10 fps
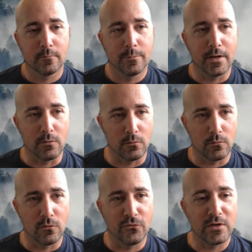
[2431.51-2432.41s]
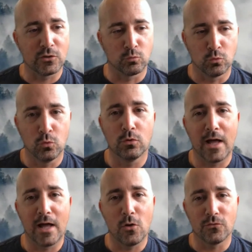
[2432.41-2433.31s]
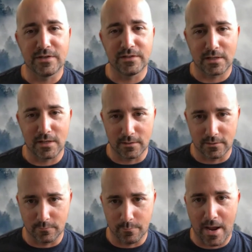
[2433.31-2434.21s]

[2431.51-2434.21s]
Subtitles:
But if we can rule out these kind of